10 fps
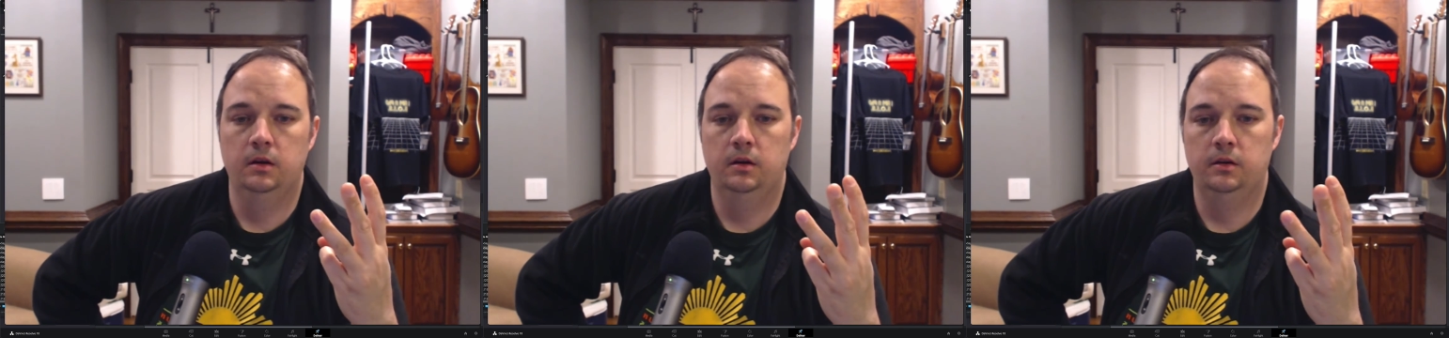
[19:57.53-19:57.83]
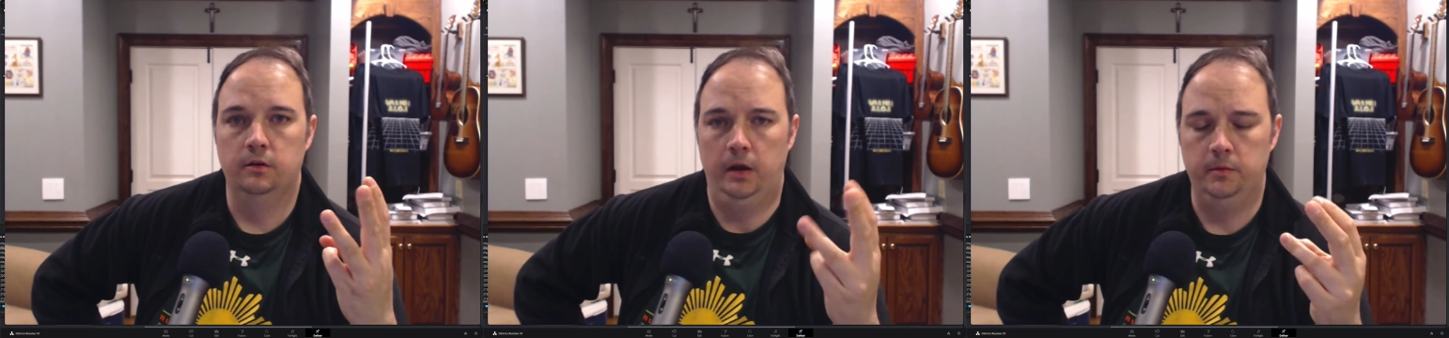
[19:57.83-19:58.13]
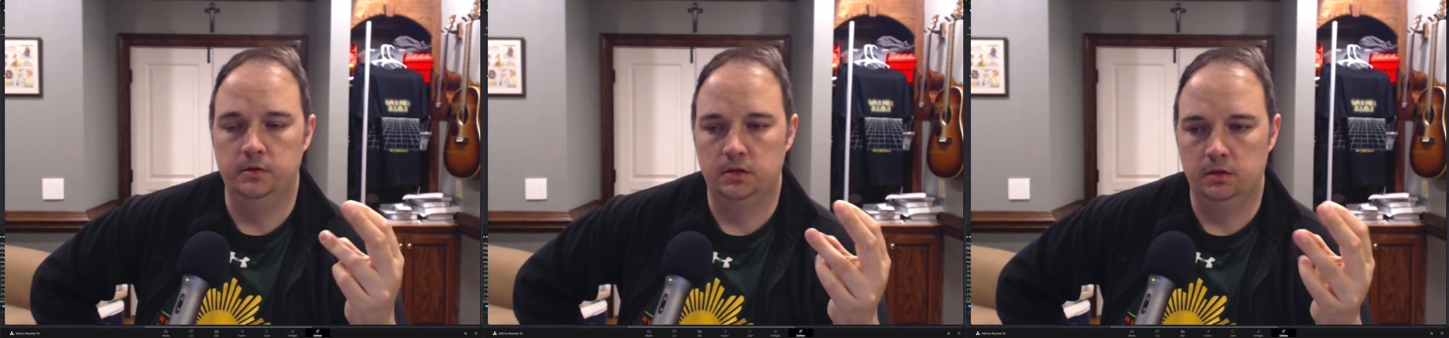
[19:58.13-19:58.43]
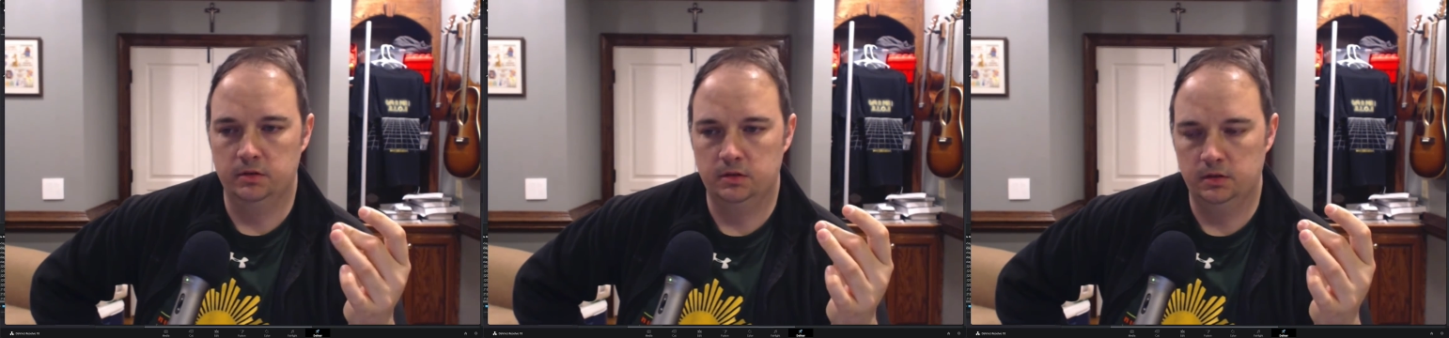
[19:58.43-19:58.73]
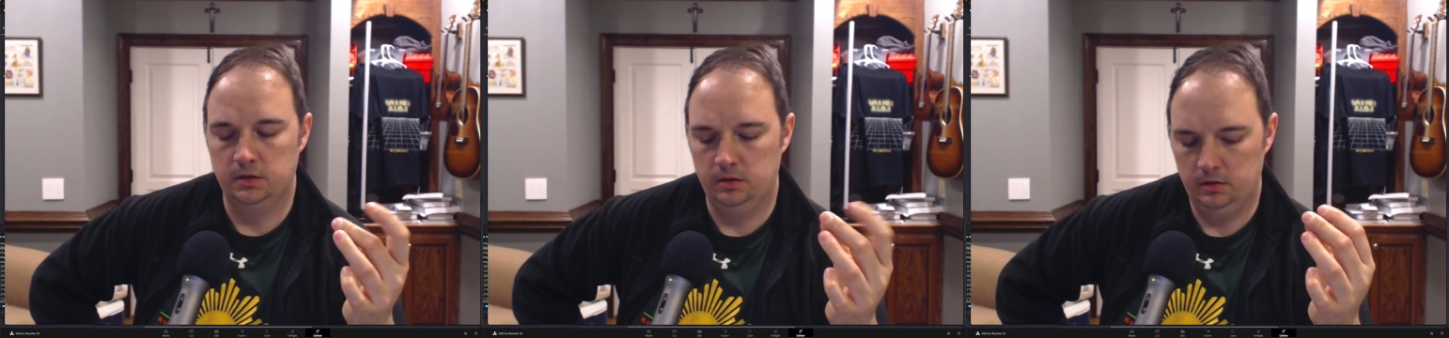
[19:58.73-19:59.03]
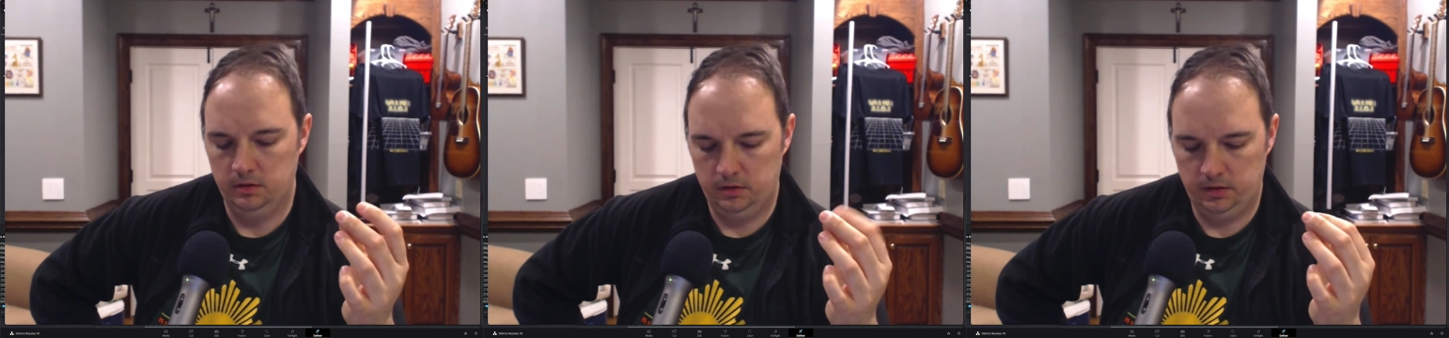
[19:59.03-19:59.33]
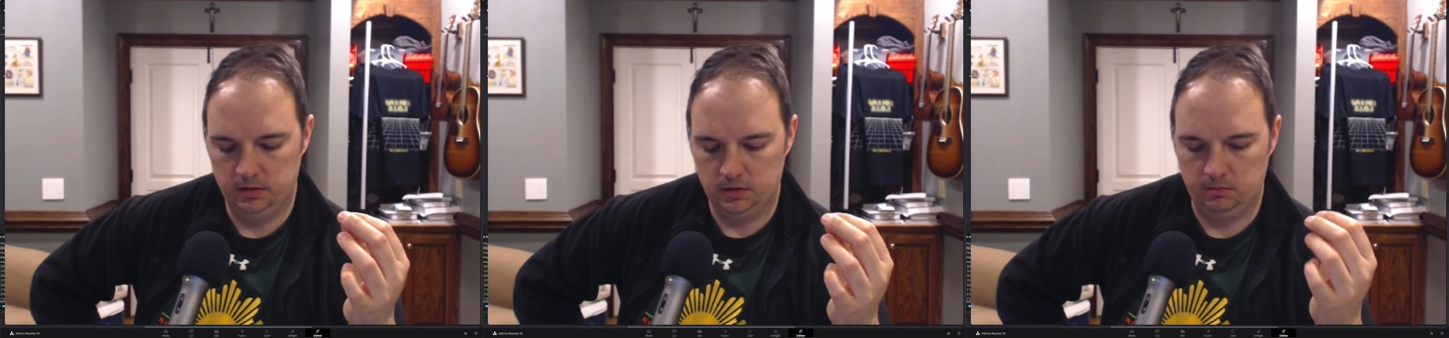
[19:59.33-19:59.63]
ABC, NBC, and
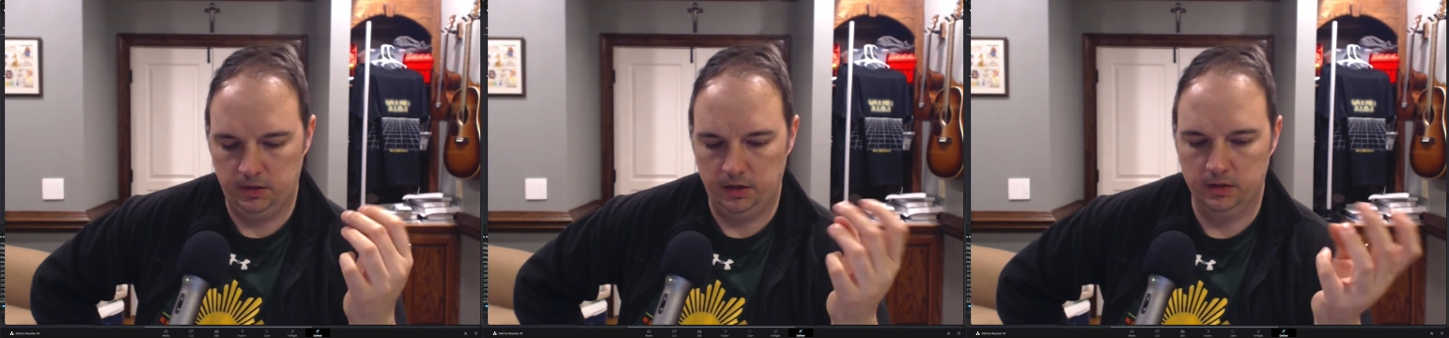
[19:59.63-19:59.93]
CBS